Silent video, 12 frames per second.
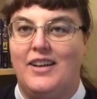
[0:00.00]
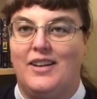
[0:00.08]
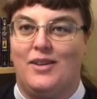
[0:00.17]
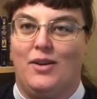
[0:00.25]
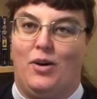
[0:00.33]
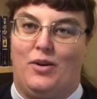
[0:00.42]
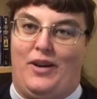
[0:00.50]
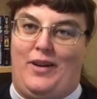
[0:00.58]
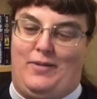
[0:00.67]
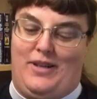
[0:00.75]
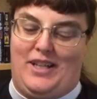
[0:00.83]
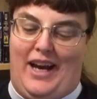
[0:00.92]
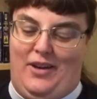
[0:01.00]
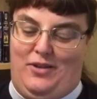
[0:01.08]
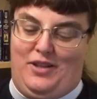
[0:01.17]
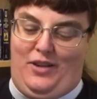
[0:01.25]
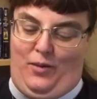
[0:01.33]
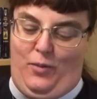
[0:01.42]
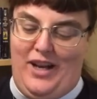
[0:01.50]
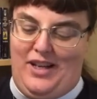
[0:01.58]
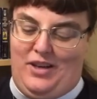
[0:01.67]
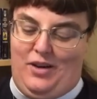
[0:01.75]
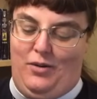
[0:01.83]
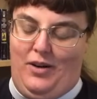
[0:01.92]
Laurie retired to the
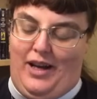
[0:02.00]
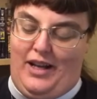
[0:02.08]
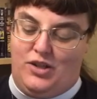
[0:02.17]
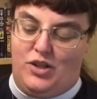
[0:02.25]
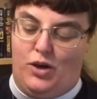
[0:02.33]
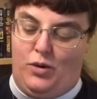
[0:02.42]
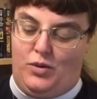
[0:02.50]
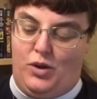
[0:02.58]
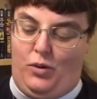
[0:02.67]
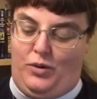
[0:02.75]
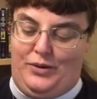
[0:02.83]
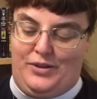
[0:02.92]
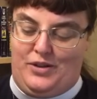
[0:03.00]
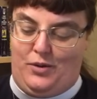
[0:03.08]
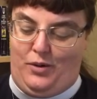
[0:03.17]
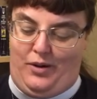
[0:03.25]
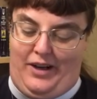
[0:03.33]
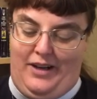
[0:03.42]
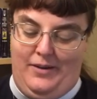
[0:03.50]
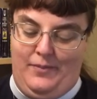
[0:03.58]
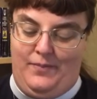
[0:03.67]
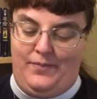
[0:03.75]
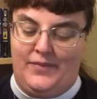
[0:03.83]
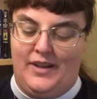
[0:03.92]
window, and Joe told her story.
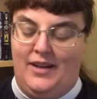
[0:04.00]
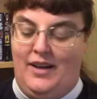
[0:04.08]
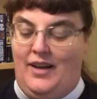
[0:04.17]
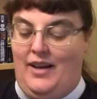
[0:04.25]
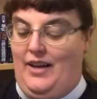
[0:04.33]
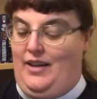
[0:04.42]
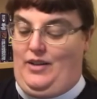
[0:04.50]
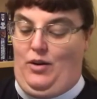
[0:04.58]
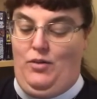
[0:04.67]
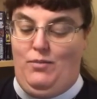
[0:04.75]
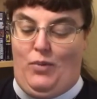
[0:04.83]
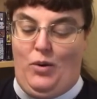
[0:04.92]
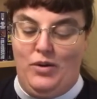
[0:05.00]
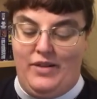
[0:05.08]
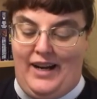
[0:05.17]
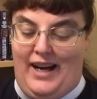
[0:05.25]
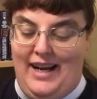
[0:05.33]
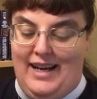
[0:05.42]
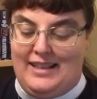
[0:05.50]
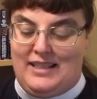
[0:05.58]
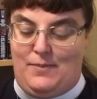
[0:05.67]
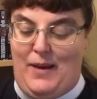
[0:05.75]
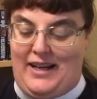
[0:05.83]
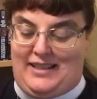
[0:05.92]
"No more than I
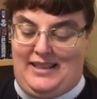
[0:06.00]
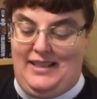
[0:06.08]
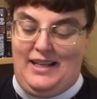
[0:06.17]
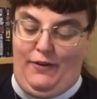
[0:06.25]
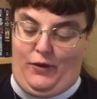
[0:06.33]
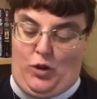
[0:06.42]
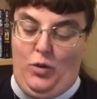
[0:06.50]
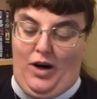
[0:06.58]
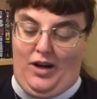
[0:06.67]
expected, if you are